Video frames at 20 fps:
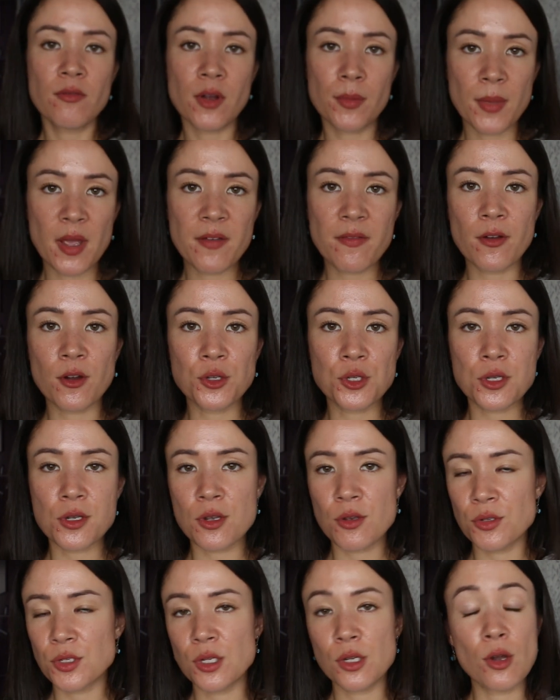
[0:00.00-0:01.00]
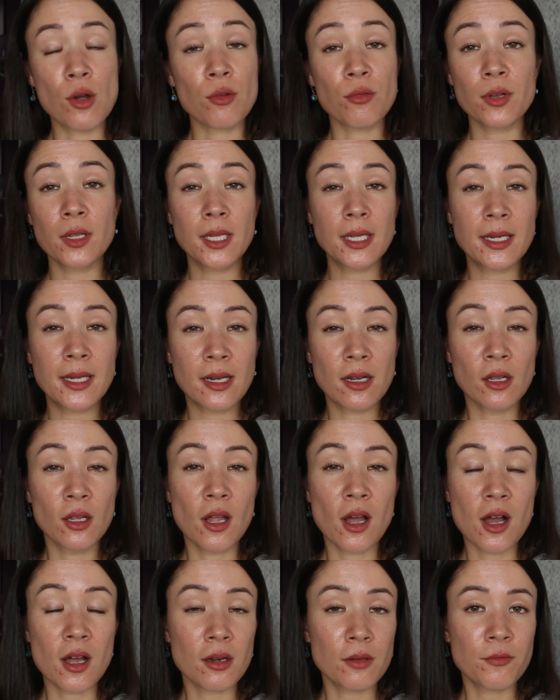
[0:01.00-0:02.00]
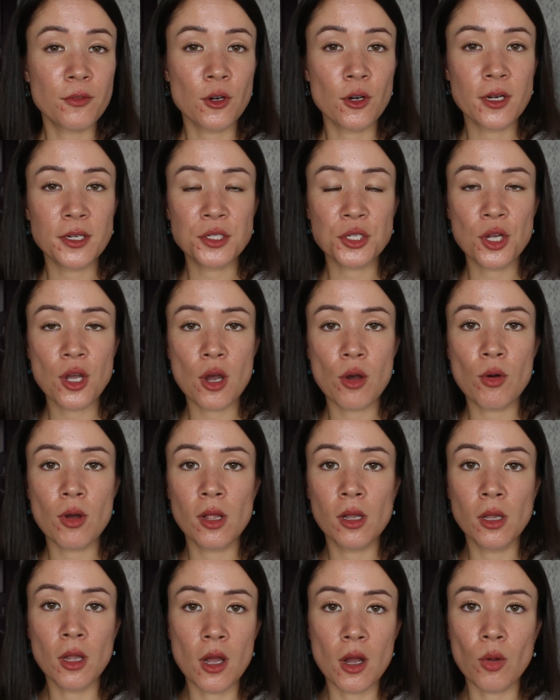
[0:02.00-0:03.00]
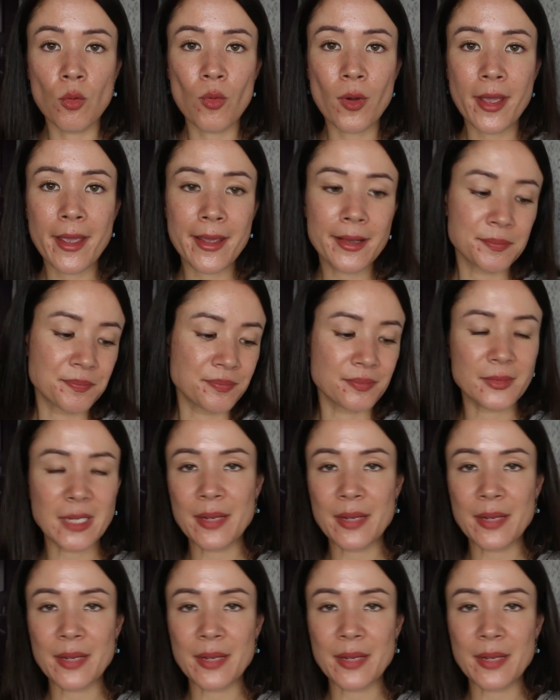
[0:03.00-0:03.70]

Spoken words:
From my first use, you don't really need a lot for it to go a long way.